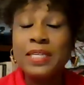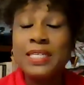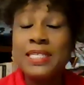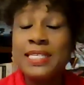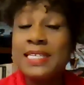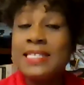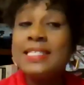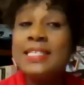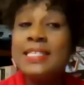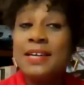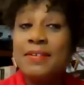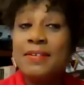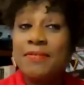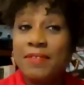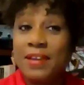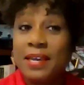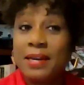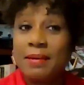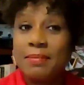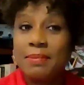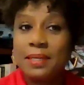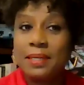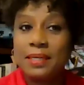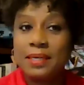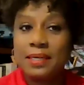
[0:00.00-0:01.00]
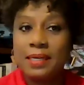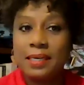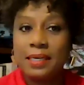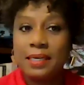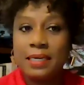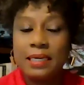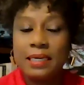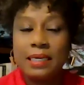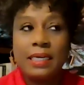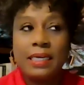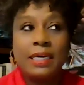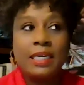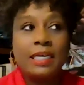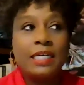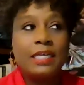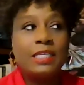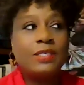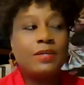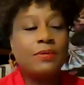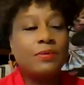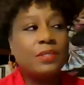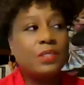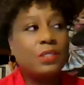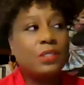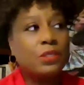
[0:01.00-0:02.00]
For the Disney family.
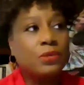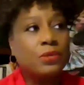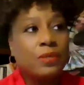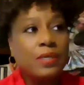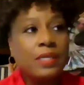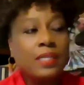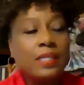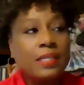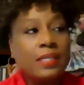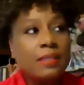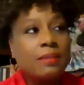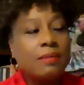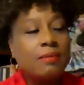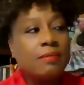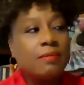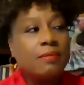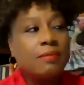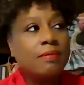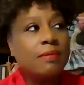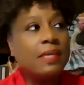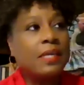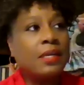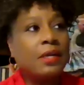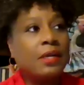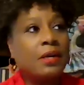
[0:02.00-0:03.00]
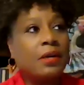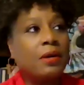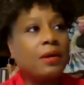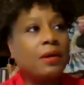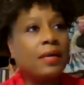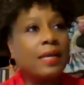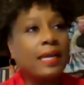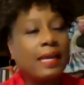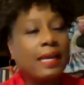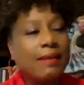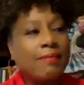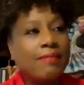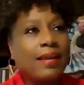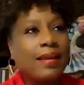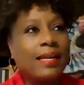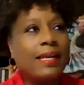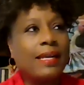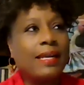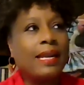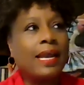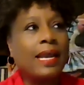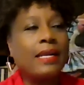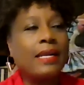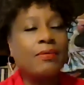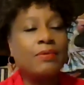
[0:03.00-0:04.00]
So I was doing theater kind of
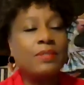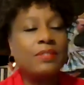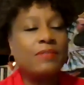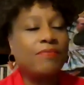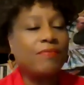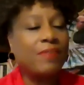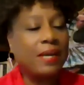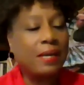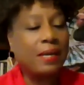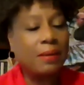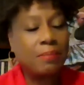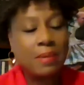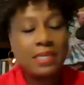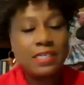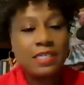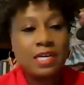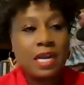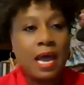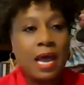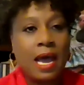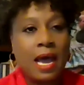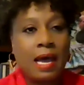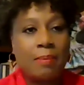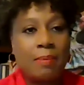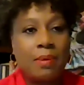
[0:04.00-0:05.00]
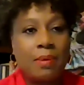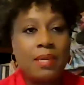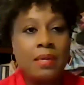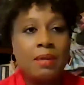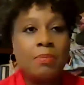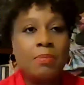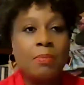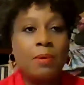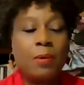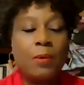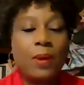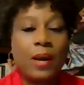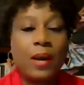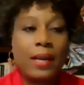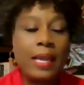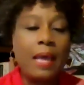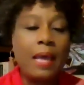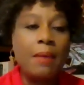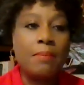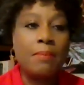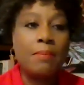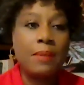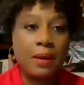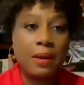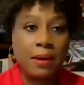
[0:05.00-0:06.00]
at night. It was very much a hobby. But when
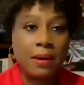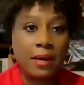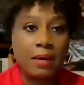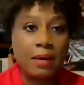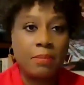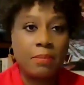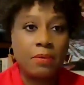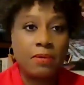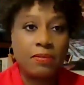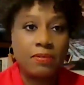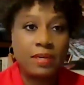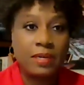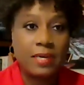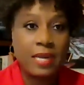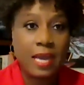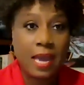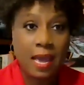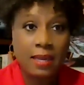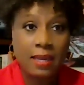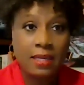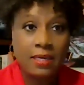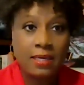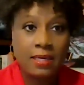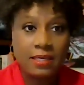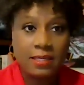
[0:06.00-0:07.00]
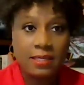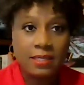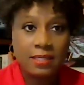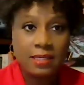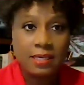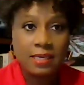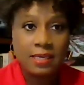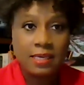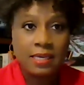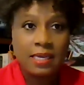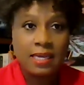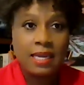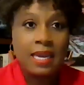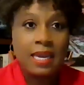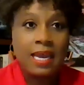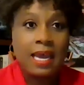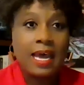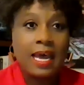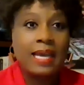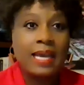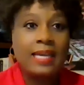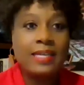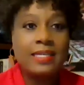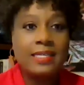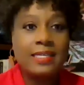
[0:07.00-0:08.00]
I got married and moved to Dallas,
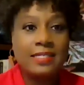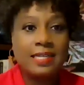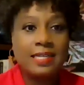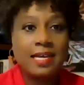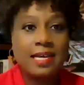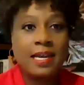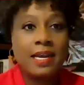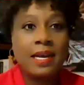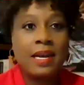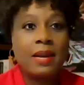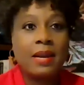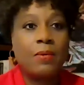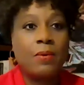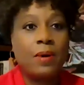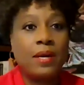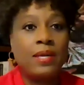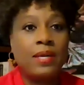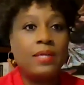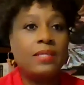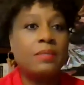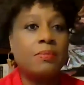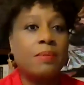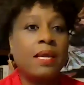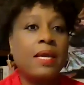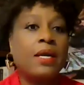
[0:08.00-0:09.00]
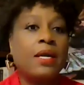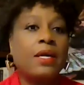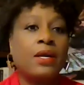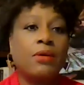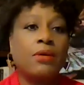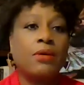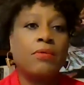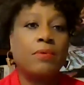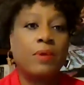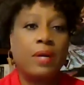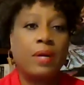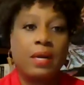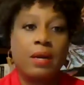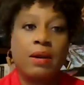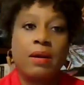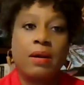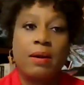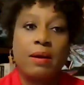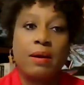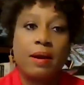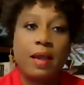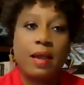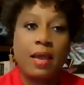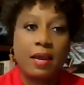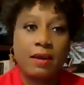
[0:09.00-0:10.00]
I decided I wanted to make a
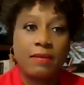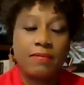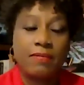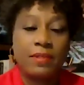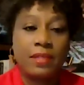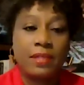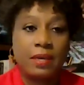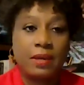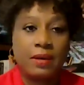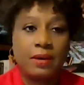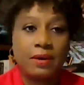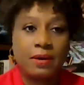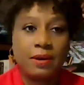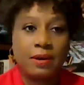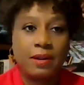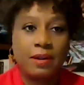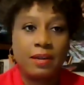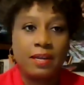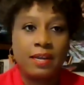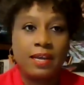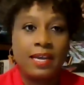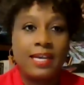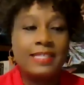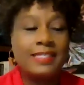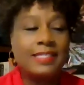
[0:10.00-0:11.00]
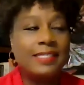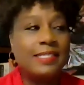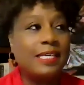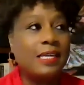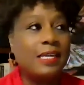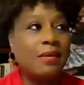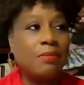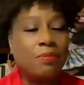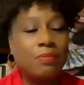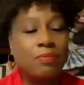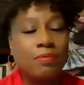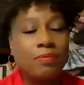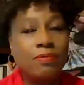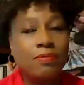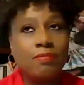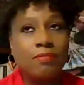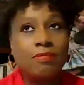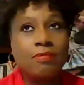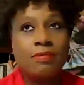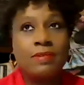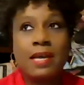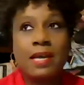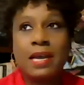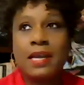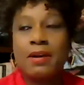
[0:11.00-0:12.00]
career out of theater. I'd seen
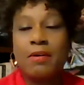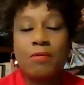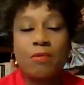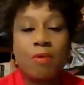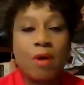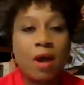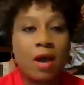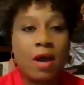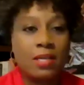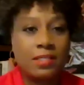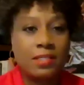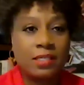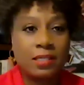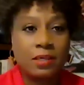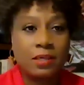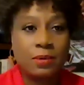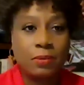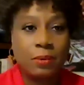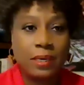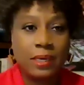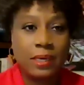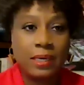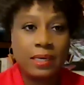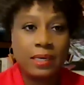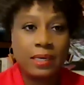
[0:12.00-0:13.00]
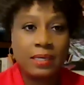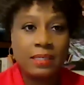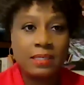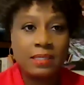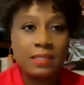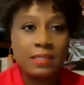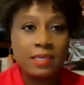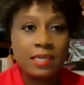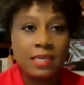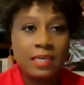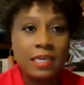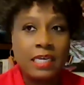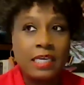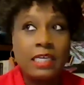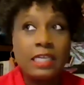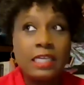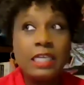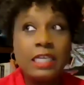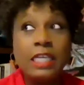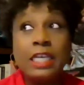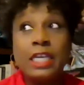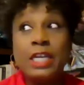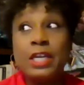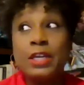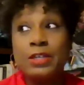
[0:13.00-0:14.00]
Diana Ross in The Wiz
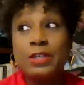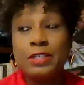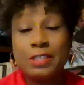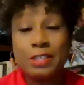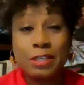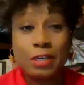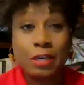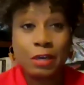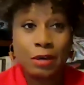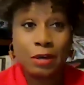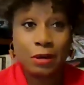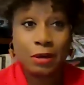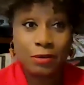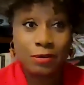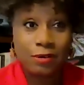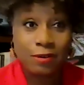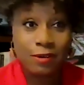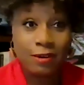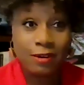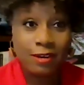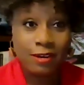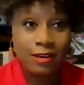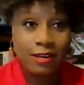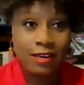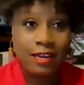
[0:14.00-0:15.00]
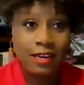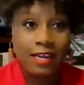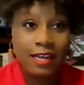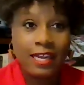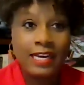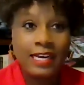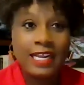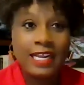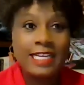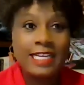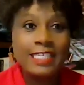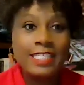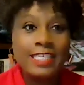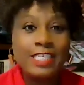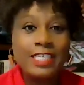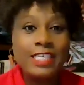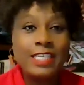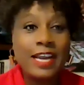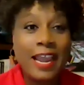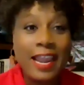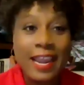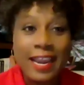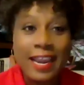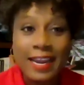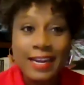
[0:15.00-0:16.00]
years ago, and it
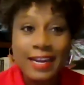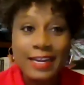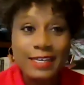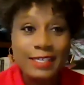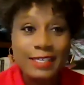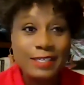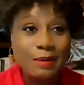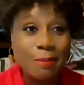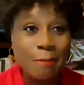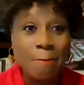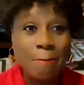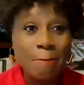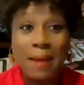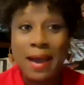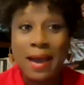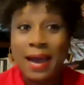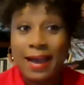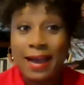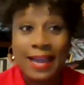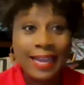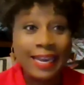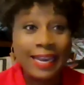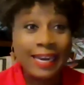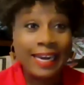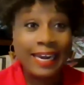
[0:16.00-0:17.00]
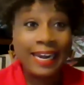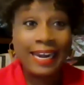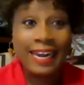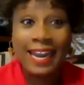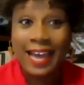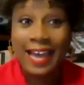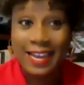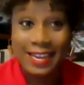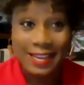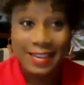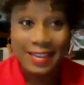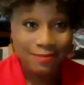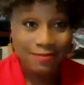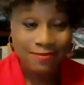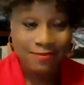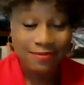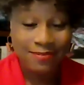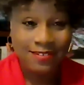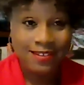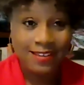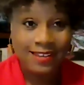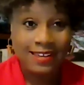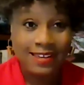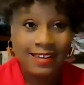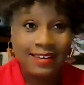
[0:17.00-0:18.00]
changed my
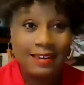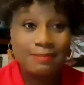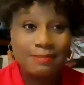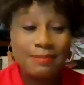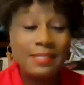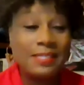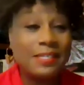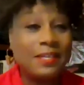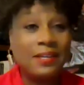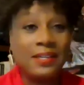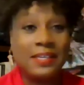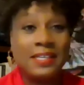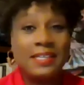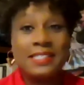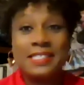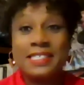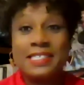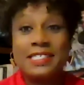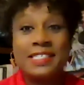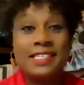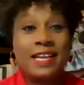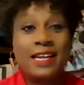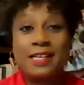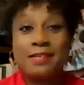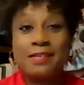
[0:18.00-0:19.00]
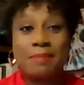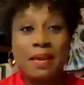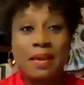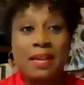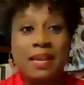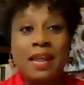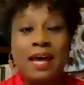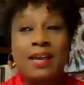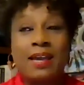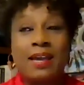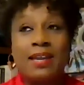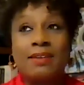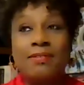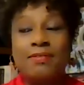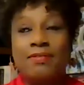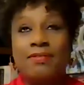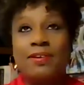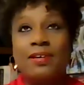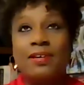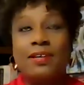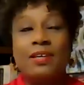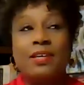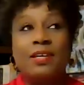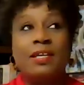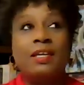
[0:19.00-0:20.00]
life. I'm serious, it changed my
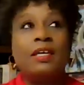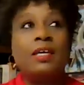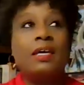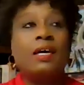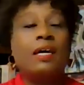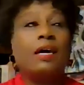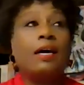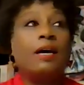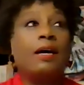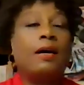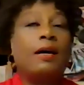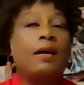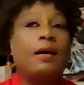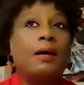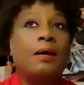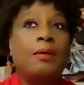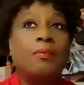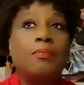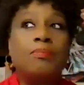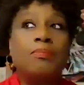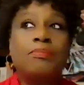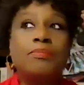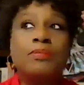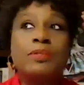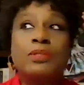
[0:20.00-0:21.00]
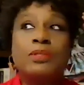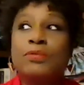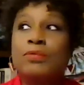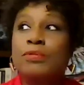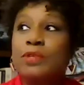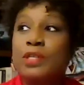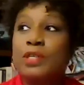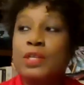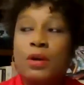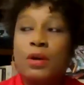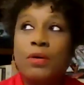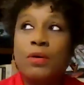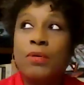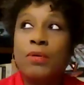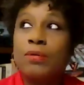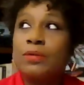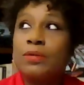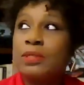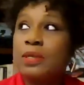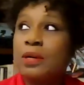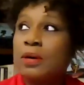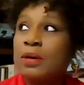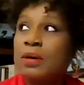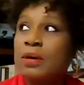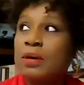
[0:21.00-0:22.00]
life.
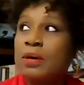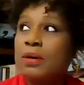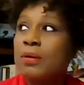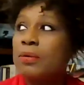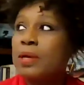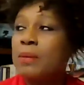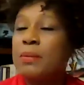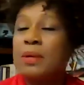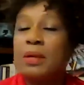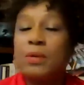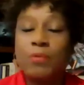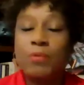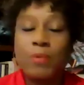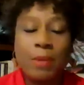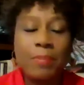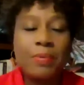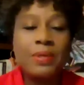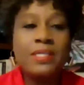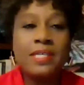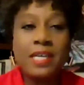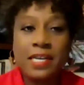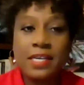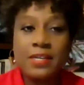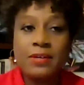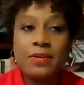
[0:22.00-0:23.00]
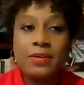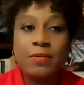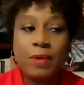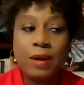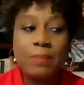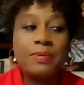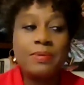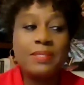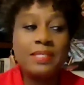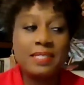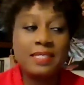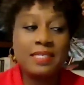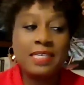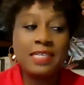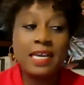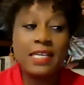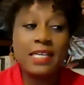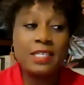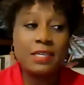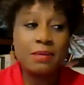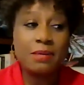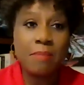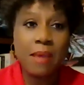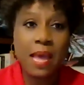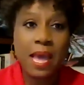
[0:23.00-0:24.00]
So I mean,
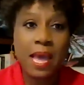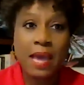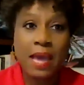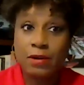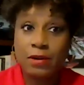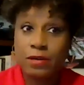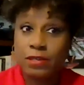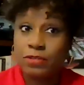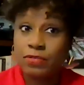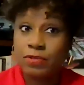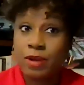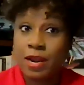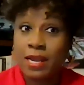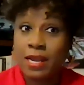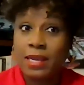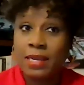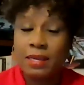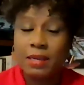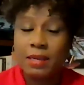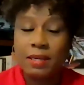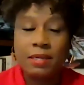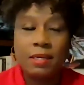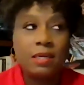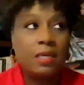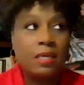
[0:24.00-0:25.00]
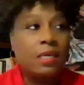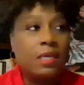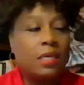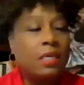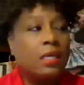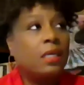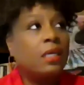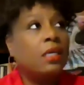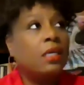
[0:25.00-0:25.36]
representation matters, right?